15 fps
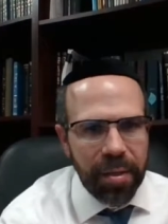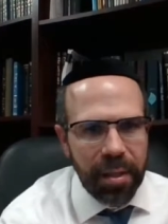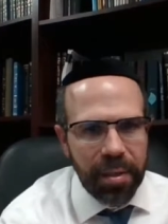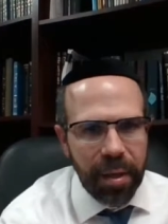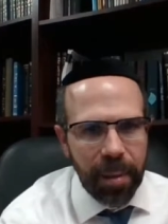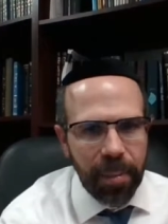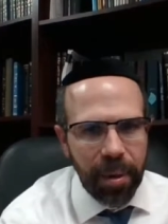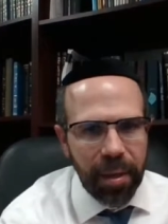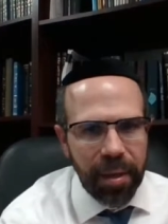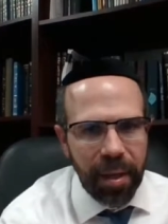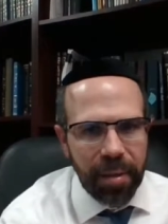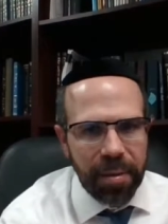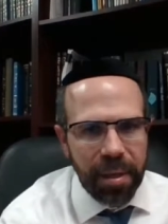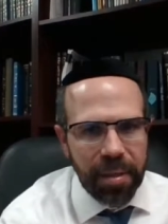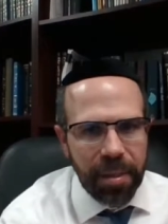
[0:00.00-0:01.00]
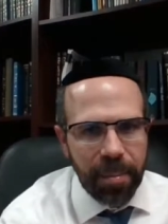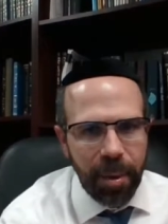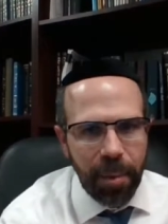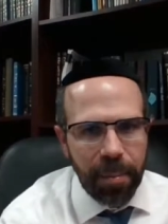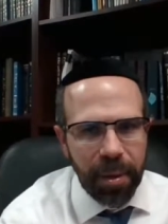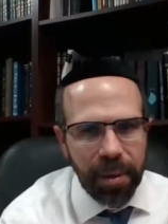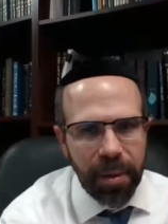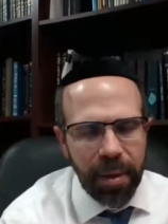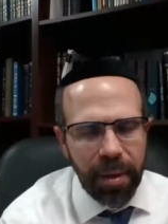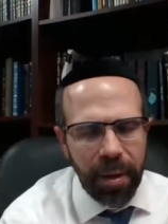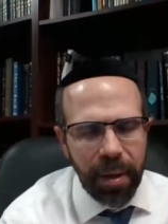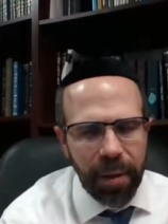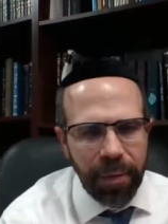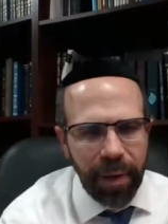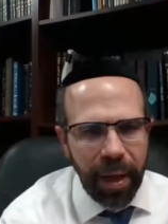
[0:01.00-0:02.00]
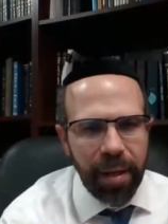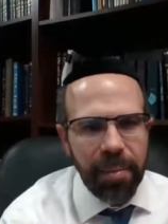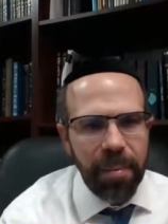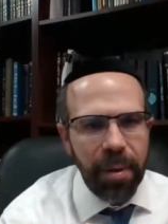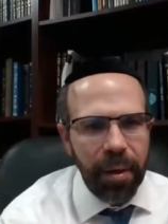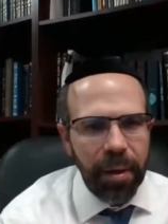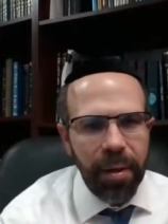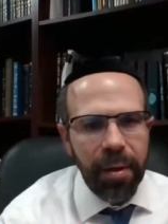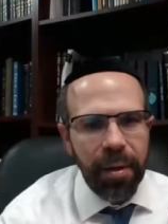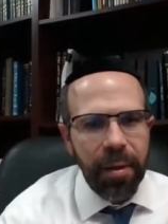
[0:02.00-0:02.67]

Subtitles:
as the Gemara tells us, a moment of Ema,